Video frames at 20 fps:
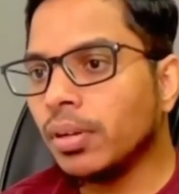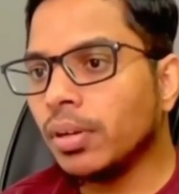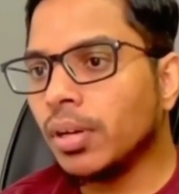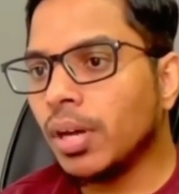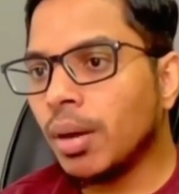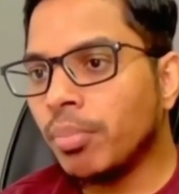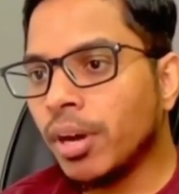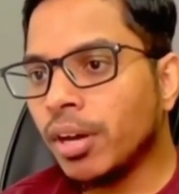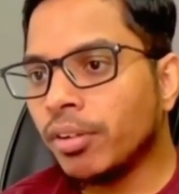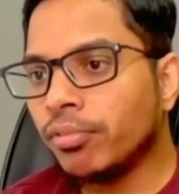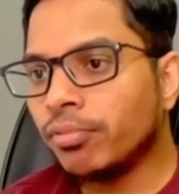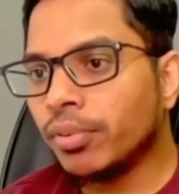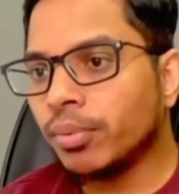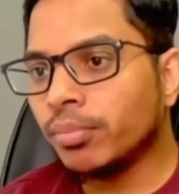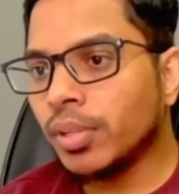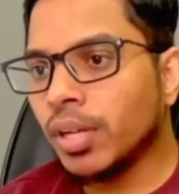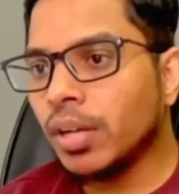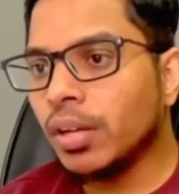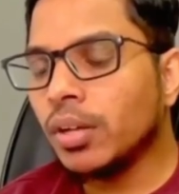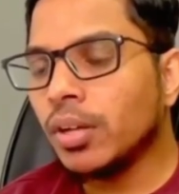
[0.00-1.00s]
apart from
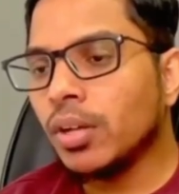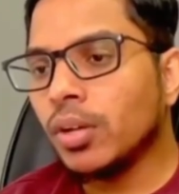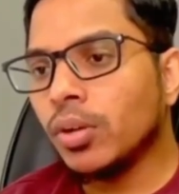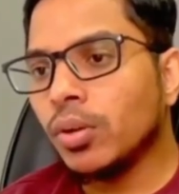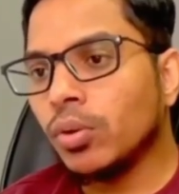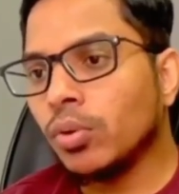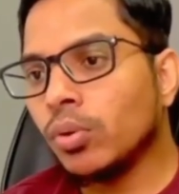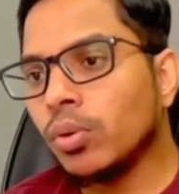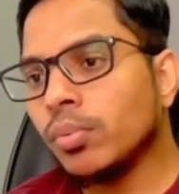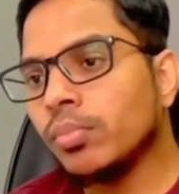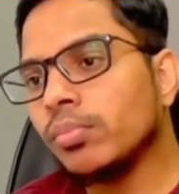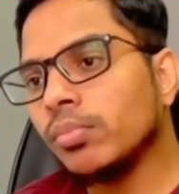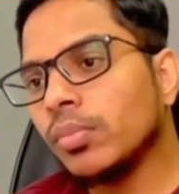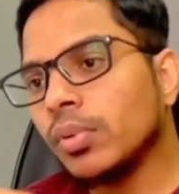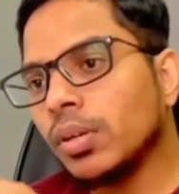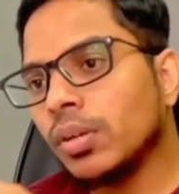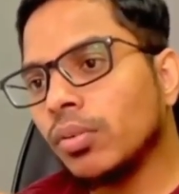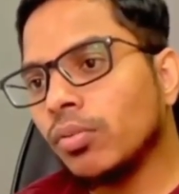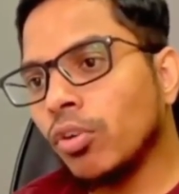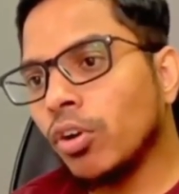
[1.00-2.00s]
the room
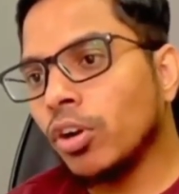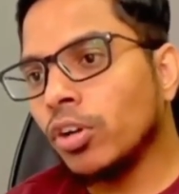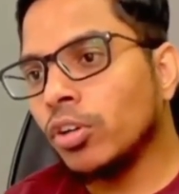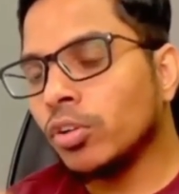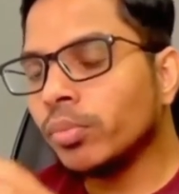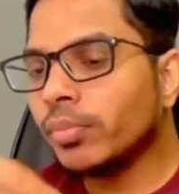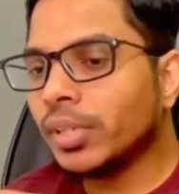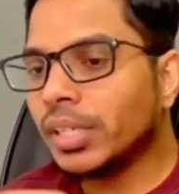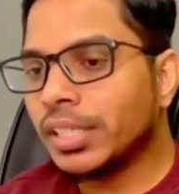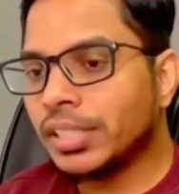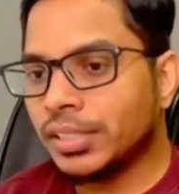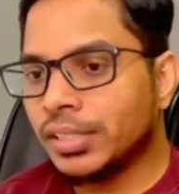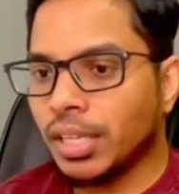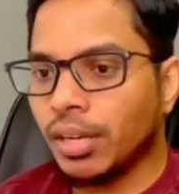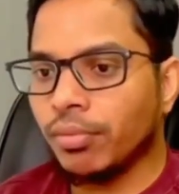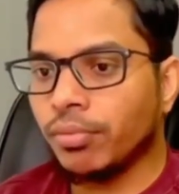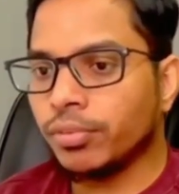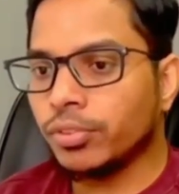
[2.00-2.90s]
volume itself.